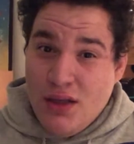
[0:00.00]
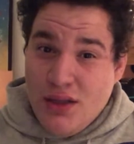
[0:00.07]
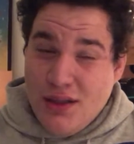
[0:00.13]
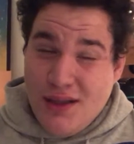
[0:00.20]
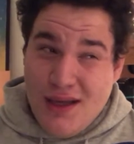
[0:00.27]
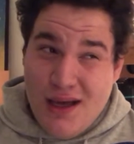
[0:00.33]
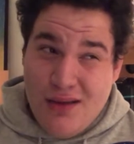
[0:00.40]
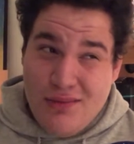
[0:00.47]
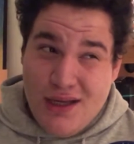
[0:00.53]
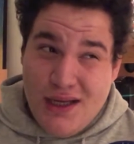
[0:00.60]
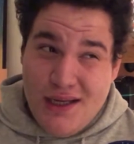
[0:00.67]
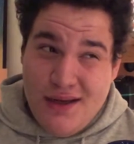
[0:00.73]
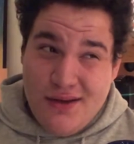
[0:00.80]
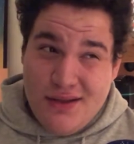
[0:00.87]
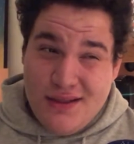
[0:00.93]
Yeah, I'm not
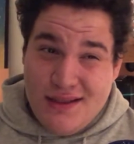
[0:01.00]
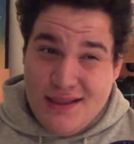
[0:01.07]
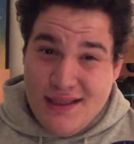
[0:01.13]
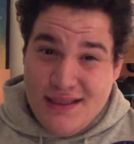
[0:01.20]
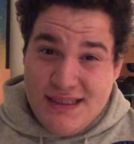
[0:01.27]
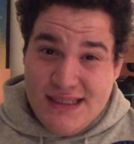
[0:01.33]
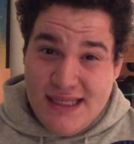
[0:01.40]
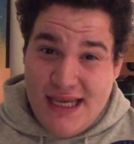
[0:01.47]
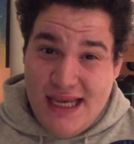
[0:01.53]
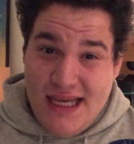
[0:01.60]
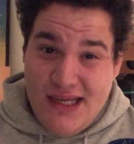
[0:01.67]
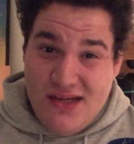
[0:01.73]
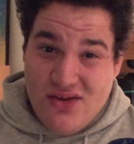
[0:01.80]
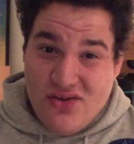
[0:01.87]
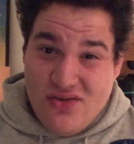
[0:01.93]
here to diss
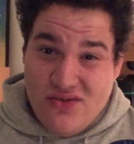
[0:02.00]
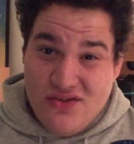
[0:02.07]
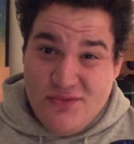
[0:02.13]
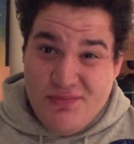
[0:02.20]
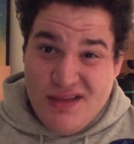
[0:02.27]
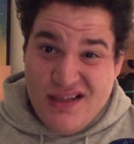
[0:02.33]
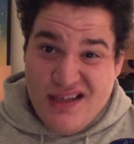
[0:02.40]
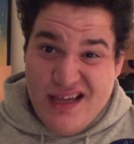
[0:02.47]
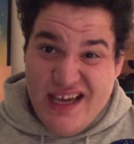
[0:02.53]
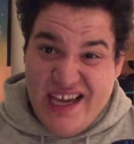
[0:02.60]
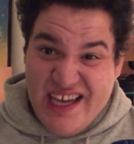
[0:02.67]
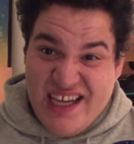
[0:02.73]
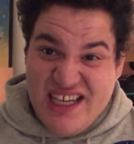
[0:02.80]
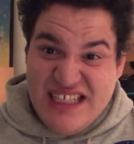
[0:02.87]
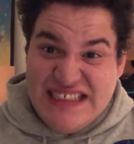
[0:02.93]
8-year-olds, but
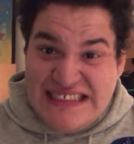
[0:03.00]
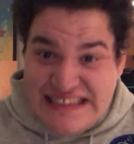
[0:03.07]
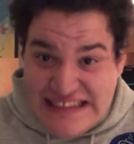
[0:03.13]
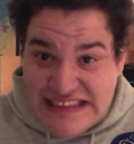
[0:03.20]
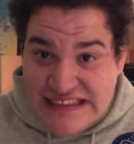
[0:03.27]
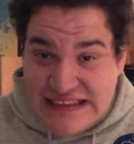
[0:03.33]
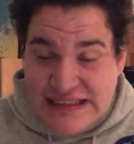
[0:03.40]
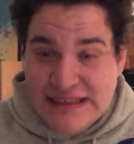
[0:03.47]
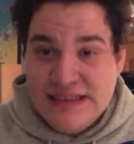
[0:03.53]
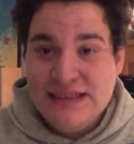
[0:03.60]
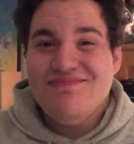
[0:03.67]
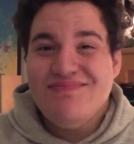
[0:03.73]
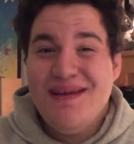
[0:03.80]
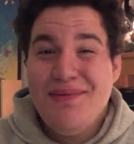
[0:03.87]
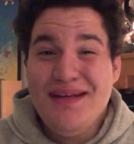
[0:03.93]
like,
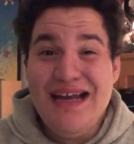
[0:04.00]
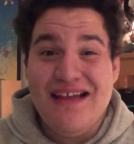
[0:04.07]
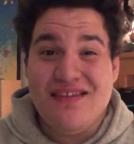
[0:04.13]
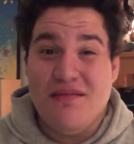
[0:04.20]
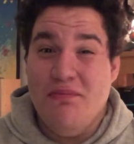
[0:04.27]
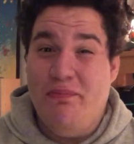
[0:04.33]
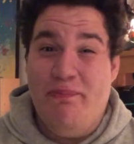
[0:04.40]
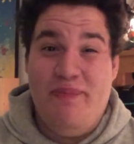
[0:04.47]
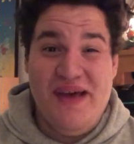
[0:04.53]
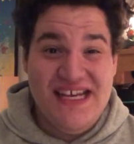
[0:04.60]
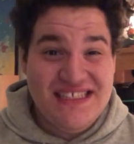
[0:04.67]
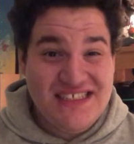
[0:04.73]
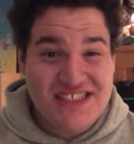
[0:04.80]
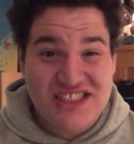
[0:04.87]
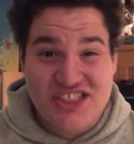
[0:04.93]
maybe not the
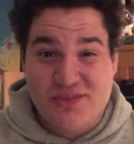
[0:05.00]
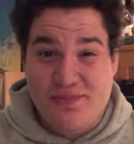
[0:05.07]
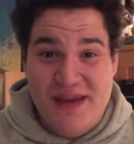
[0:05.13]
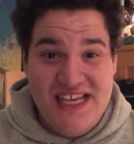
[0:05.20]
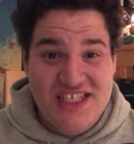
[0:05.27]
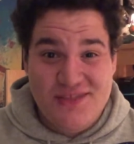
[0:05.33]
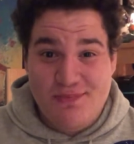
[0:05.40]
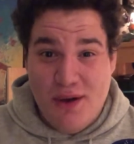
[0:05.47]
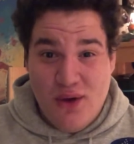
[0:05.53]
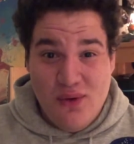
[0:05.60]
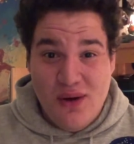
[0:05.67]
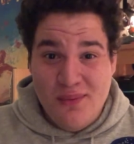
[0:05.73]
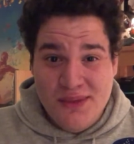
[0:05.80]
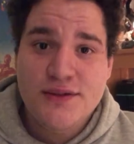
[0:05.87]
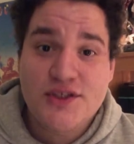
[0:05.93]
best space
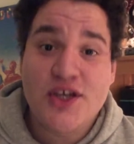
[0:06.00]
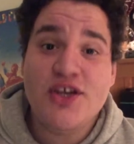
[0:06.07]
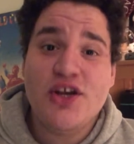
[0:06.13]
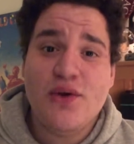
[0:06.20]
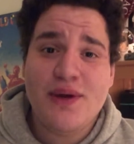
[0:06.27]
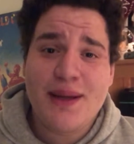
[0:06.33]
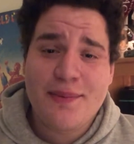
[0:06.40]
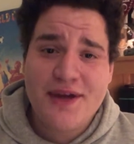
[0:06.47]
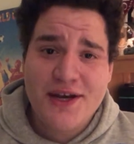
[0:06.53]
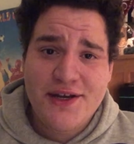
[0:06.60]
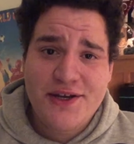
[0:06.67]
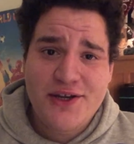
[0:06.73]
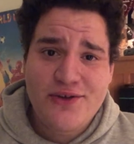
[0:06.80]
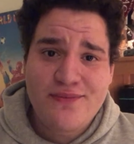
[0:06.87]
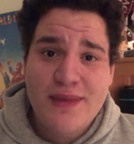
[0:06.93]
poem. So you know what I'm gonna
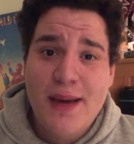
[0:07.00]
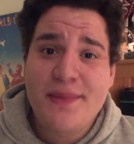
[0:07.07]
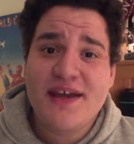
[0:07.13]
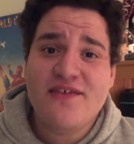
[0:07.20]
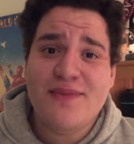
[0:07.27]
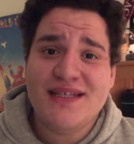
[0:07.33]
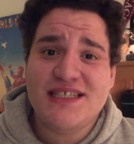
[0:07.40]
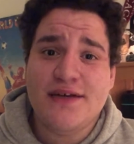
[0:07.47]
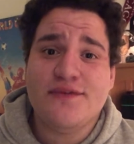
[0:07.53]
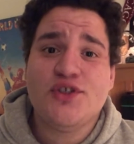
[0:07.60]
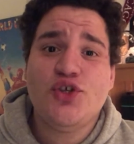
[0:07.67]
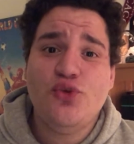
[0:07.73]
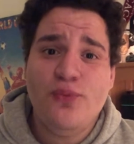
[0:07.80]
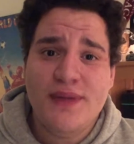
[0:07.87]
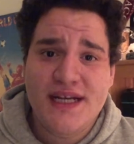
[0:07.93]
do? I'm gonna give myself
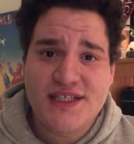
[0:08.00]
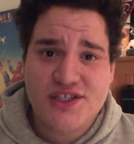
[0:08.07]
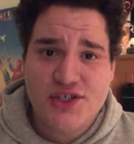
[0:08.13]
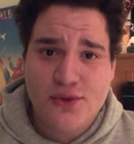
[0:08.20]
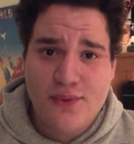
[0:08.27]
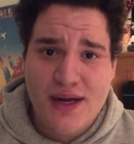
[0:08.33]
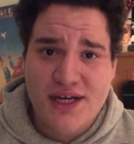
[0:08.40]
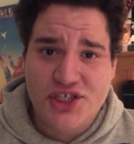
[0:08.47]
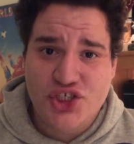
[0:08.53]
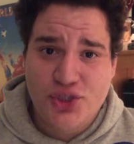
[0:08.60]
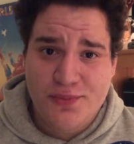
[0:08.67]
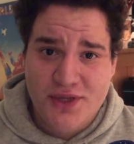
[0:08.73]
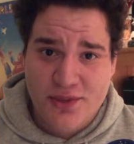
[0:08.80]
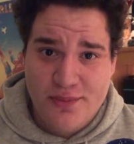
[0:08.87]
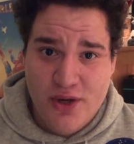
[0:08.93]
2 minutes to write a
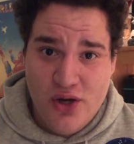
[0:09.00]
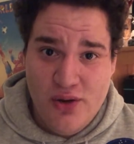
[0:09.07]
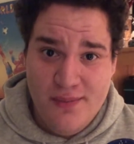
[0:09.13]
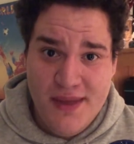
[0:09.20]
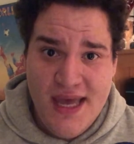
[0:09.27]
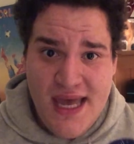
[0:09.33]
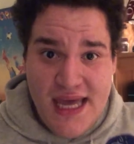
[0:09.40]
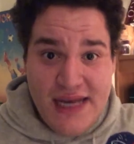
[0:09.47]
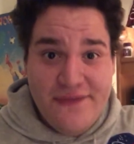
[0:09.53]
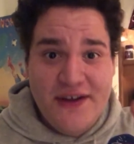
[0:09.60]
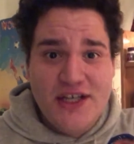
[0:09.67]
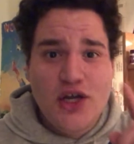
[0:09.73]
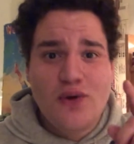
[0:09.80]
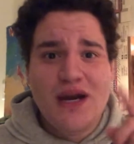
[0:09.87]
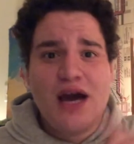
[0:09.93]
Jupiter poem, and if I
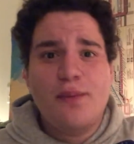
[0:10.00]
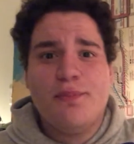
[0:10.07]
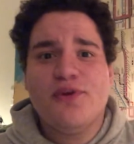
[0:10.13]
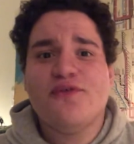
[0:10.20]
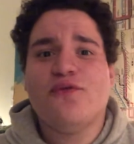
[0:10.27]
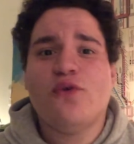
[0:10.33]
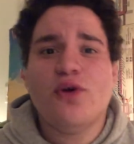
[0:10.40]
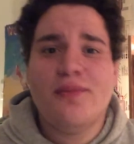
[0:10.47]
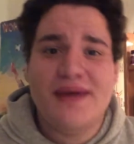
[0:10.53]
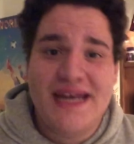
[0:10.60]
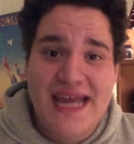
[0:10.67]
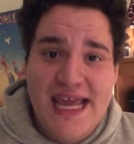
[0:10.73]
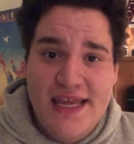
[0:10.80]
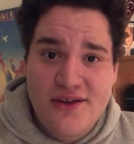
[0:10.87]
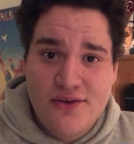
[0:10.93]
don't outperform an
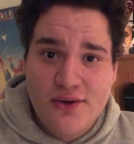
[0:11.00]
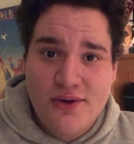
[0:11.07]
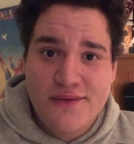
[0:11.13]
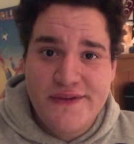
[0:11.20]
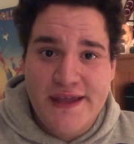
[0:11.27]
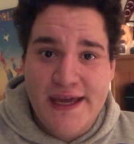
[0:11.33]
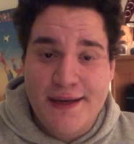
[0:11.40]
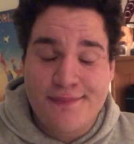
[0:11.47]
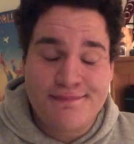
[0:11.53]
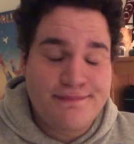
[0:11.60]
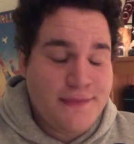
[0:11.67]
8-year-old, then